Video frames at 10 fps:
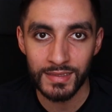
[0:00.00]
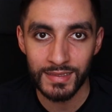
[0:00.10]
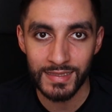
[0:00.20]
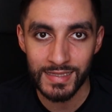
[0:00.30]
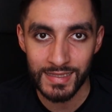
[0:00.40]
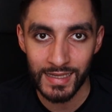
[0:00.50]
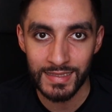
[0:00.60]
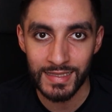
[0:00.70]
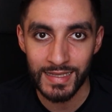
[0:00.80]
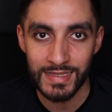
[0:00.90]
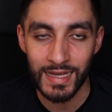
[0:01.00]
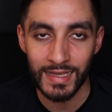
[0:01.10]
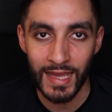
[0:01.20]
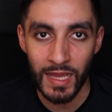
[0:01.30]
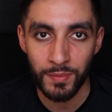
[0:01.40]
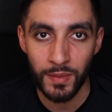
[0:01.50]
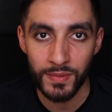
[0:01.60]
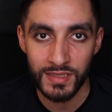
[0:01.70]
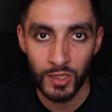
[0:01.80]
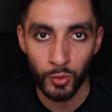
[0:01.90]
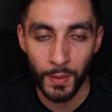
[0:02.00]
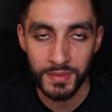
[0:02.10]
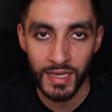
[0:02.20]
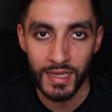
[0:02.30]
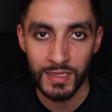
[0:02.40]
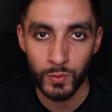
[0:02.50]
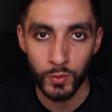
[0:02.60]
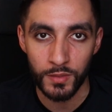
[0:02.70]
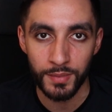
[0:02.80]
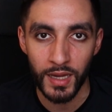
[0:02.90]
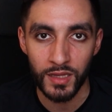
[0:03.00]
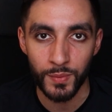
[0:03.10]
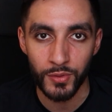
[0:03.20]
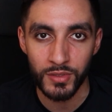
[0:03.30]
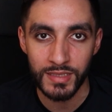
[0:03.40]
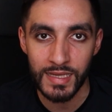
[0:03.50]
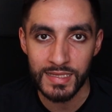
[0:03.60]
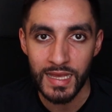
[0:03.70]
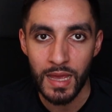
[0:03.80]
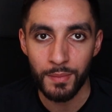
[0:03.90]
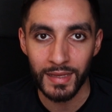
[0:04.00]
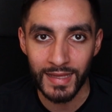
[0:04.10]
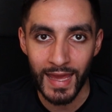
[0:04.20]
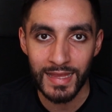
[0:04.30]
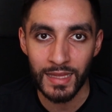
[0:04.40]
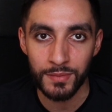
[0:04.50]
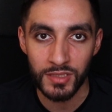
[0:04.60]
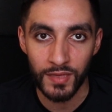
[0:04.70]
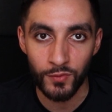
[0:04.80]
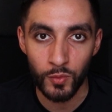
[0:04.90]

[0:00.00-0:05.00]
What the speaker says: to understand is that getting people to your website is one part of the process, but getting them to give